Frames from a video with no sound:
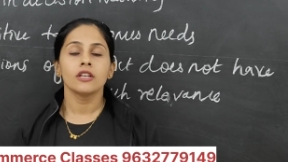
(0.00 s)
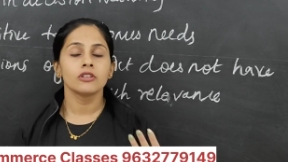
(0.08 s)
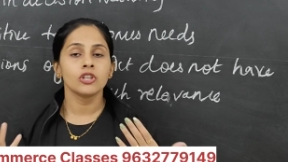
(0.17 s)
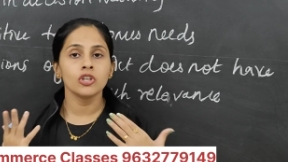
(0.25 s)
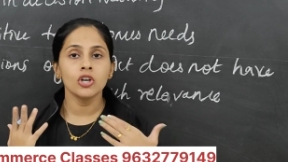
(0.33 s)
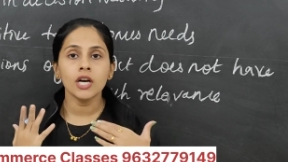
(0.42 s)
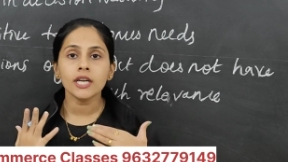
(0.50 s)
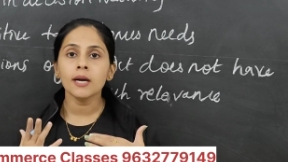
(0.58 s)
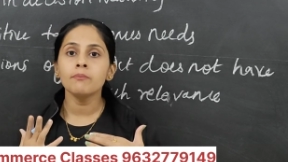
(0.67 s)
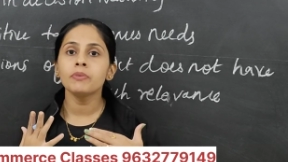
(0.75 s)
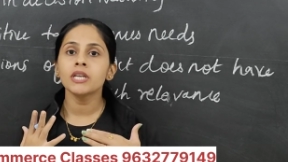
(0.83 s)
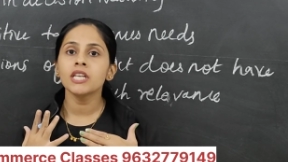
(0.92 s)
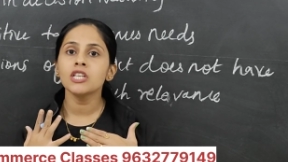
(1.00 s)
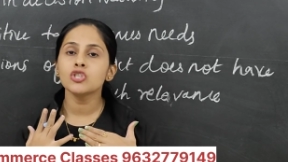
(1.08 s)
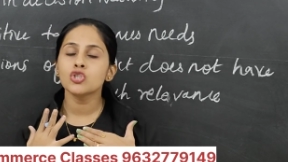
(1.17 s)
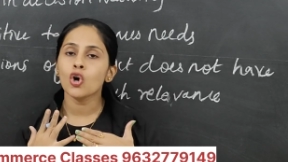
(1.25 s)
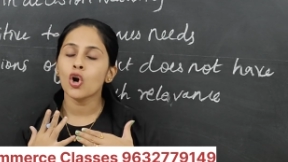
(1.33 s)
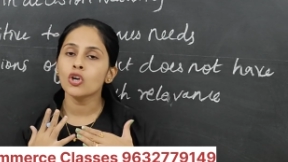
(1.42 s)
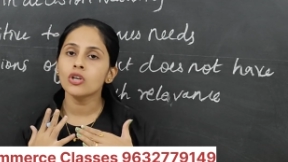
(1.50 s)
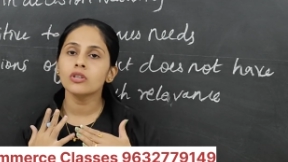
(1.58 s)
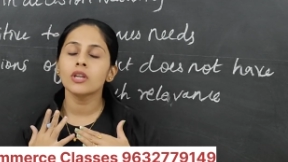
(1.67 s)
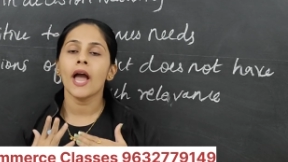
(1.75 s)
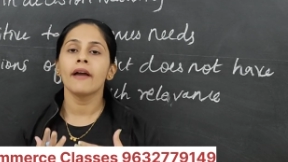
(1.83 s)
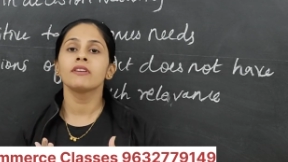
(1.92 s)
your company is not
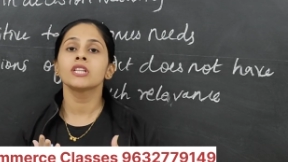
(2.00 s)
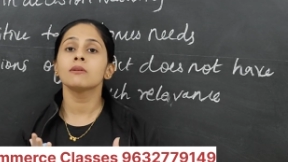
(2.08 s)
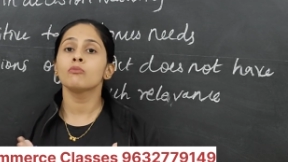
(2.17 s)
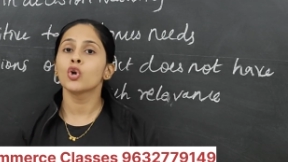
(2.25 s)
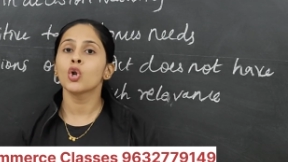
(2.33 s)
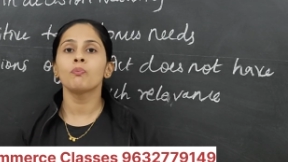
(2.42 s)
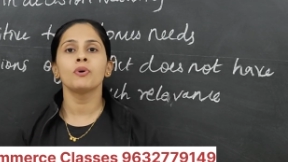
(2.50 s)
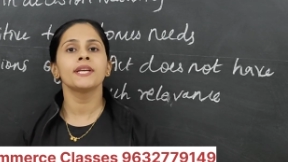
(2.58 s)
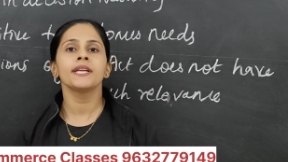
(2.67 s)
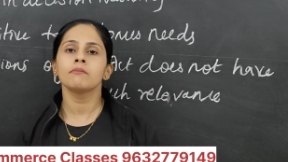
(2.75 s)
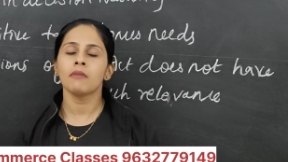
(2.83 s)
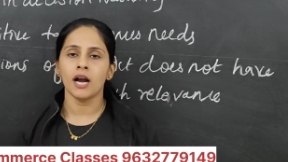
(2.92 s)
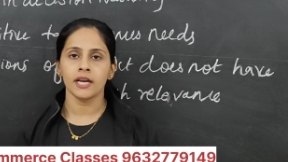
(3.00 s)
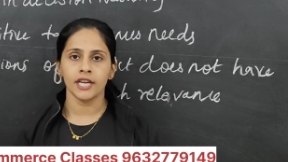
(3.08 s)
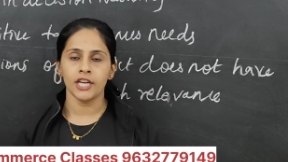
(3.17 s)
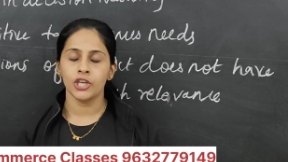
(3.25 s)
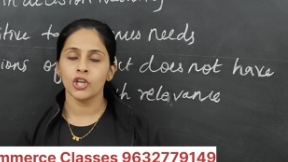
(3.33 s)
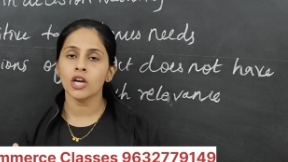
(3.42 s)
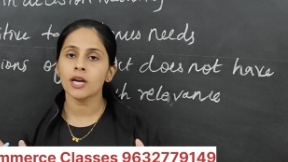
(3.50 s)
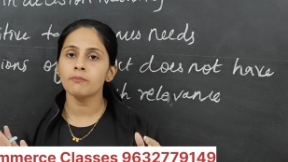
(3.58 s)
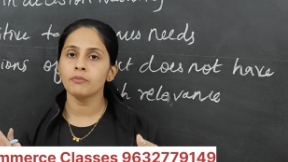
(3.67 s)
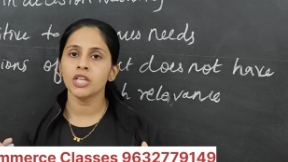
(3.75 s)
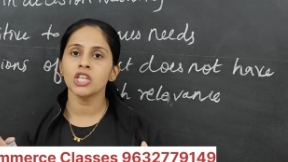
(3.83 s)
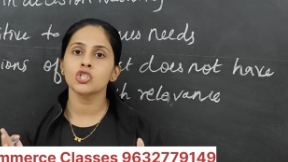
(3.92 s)
having the monopoly in market. Your
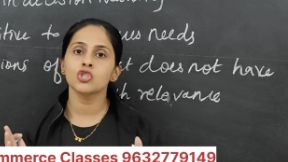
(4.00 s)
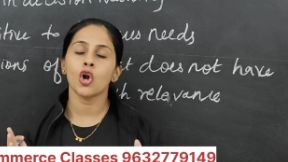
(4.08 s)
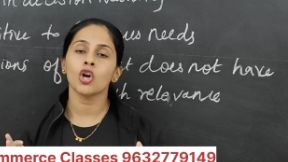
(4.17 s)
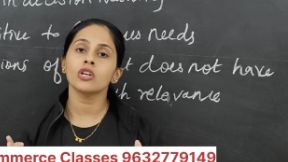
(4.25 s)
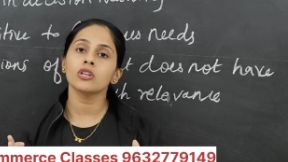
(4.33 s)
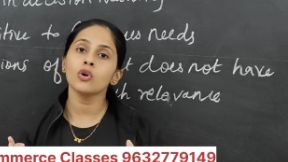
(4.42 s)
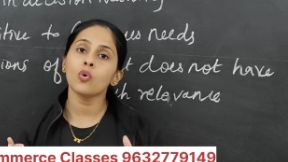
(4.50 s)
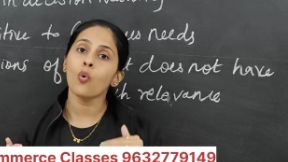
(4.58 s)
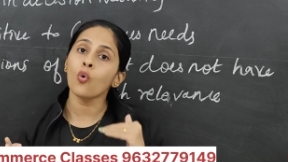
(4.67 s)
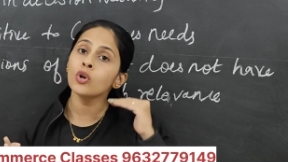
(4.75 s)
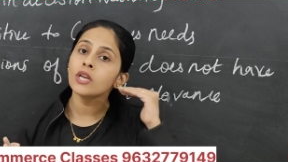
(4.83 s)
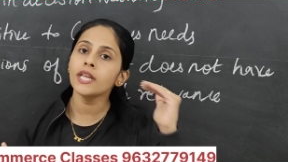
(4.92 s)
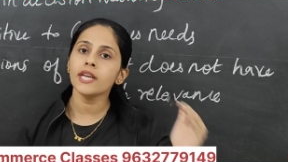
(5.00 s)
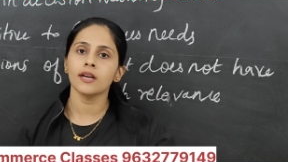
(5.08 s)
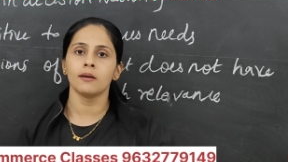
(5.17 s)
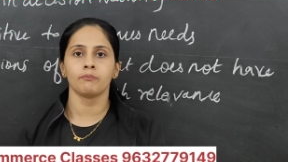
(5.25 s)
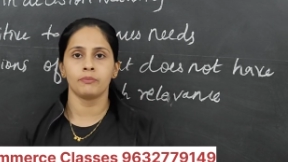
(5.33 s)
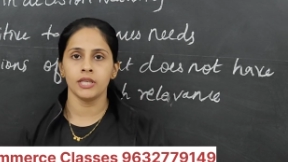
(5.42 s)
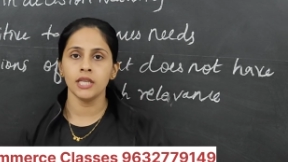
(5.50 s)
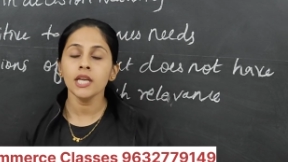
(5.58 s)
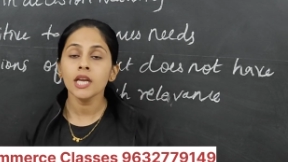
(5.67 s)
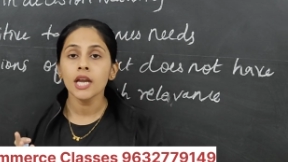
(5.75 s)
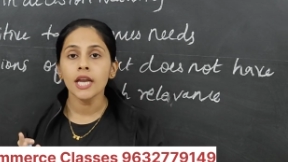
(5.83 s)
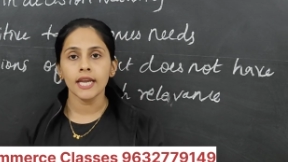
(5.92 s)
company is not the only
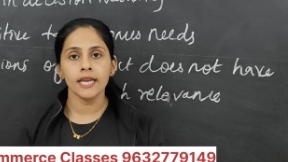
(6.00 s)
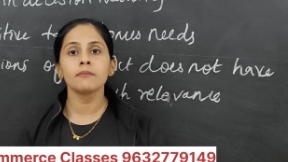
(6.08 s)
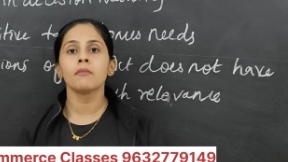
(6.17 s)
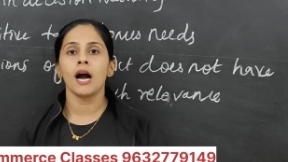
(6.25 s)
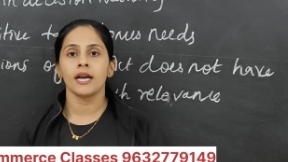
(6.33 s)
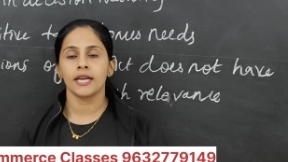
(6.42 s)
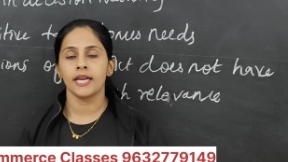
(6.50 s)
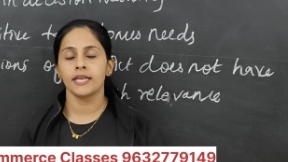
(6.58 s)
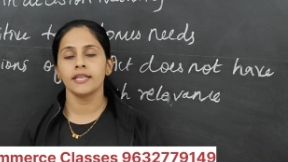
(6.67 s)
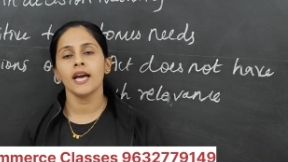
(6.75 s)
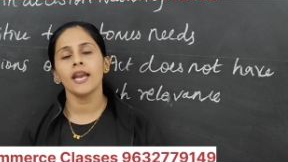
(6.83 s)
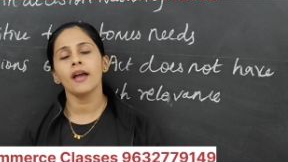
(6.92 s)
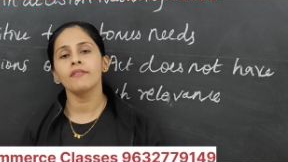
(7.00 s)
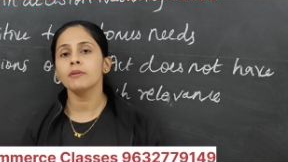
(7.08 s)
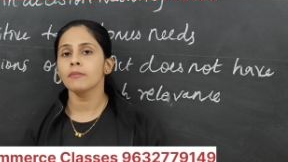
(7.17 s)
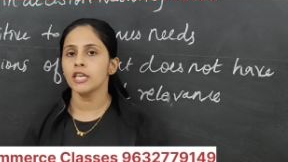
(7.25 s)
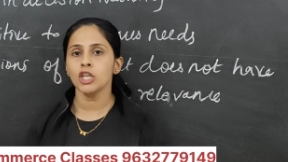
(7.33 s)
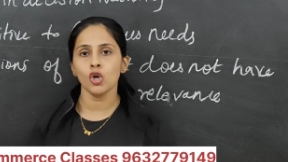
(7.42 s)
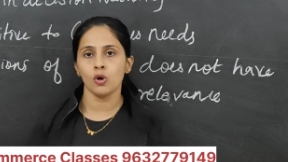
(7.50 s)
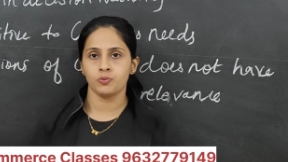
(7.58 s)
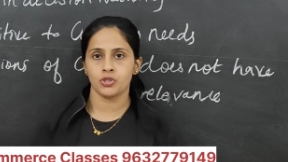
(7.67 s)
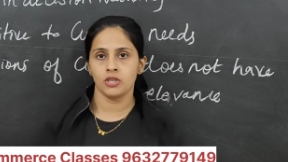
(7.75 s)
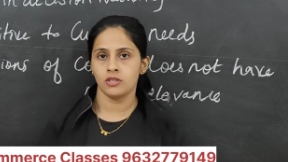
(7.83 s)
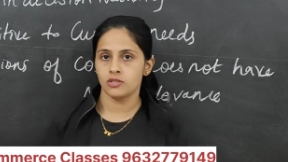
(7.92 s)
company in market. They are having many
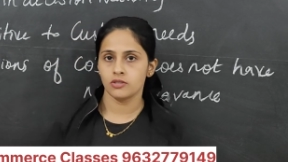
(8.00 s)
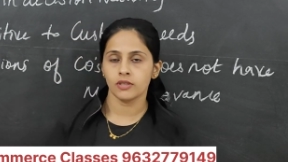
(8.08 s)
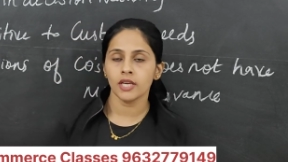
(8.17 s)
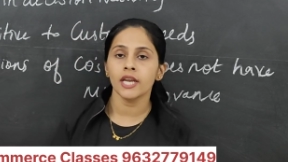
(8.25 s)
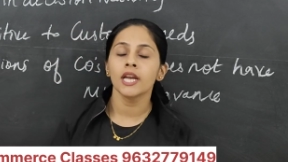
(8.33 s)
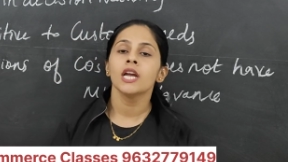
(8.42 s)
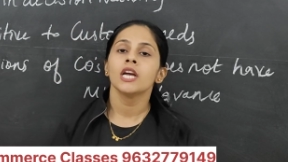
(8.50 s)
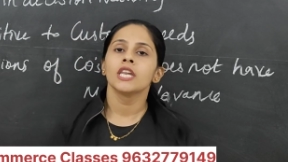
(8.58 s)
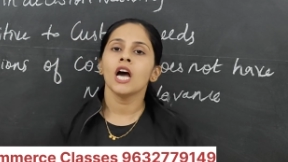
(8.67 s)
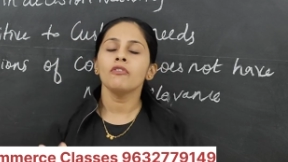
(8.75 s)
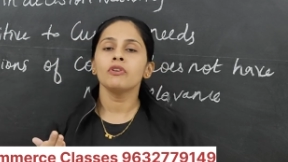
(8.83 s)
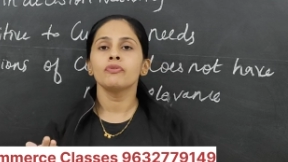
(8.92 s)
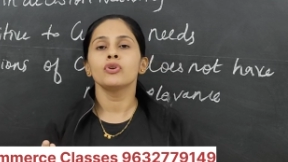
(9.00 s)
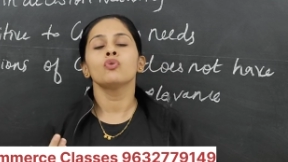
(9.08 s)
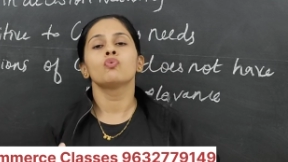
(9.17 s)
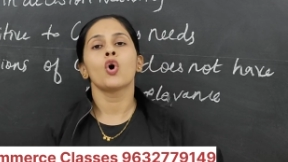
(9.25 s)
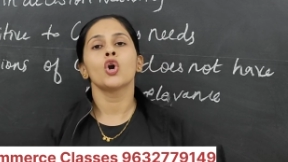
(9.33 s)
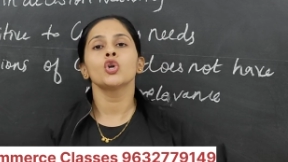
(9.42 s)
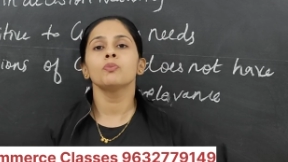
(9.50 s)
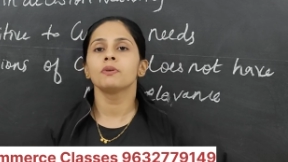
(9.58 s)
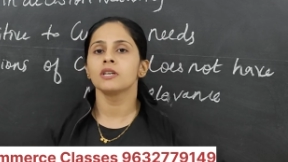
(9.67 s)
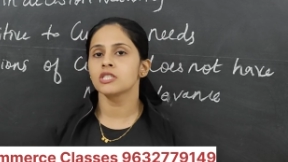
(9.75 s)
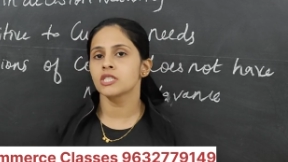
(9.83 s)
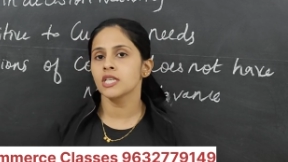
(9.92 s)
options. Okay, now if you want to
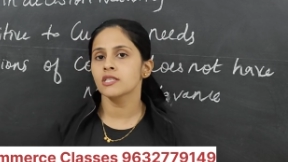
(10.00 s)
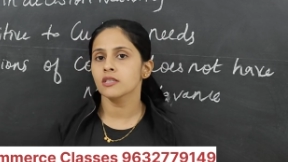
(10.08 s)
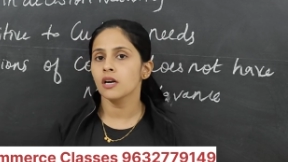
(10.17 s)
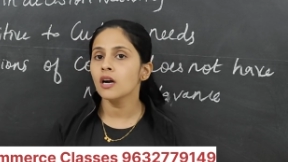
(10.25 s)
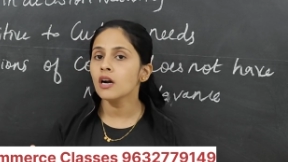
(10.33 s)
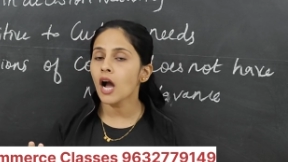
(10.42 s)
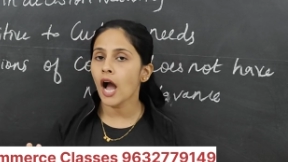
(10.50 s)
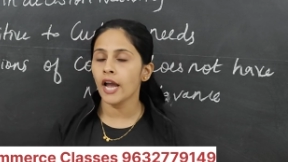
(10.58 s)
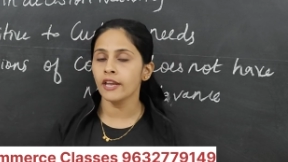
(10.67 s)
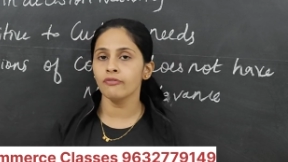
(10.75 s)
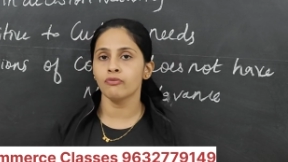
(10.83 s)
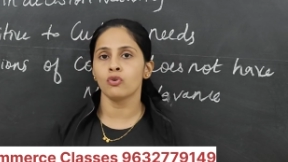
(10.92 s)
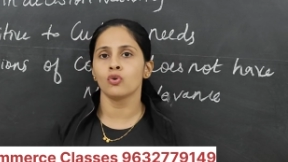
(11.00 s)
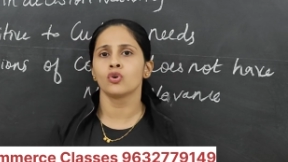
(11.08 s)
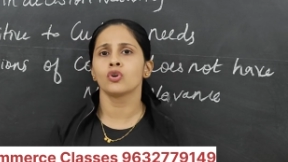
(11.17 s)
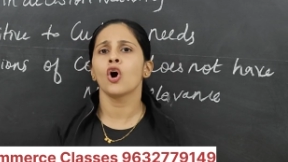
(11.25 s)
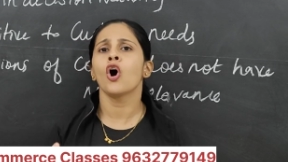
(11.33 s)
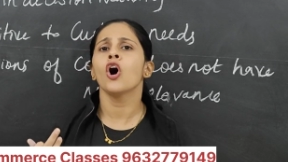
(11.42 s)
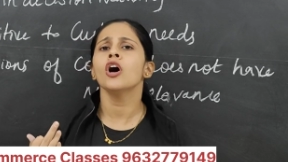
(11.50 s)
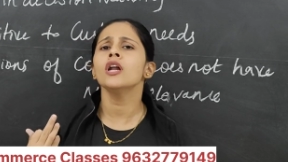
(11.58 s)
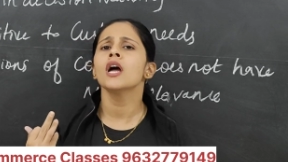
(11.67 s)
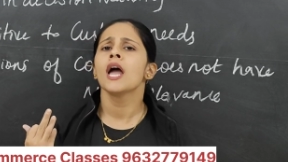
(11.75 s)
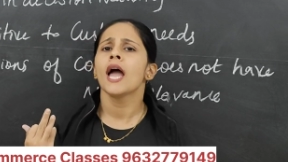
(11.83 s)
purchase an iPhone or